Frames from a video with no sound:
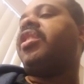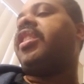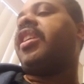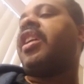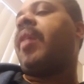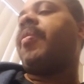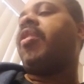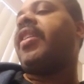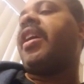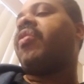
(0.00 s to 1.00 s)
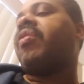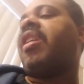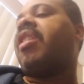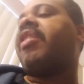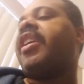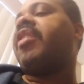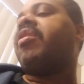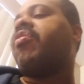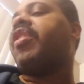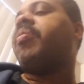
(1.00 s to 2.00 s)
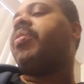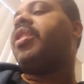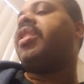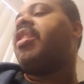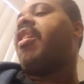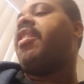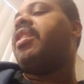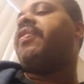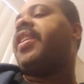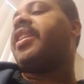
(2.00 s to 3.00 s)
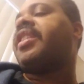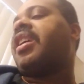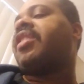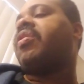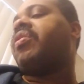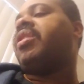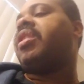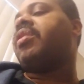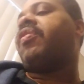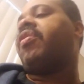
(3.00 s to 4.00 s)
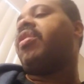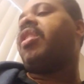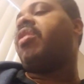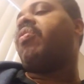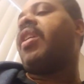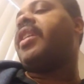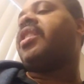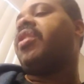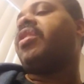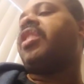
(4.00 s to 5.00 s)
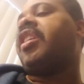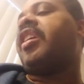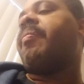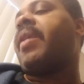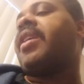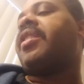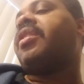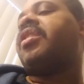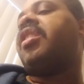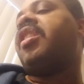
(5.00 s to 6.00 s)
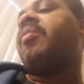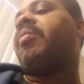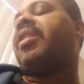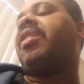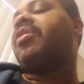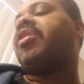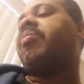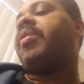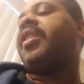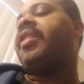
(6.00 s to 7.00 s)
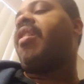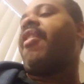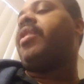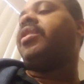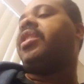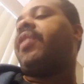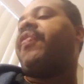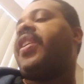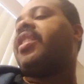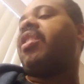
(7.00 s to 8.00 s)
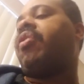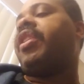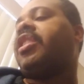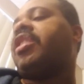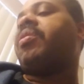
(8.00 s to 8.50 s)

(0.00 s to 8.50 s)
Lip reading: copy of the actual IRA Green Book. The investigation also was looking for Hawaiian shirts and patches belonging to the men. The defense lawyers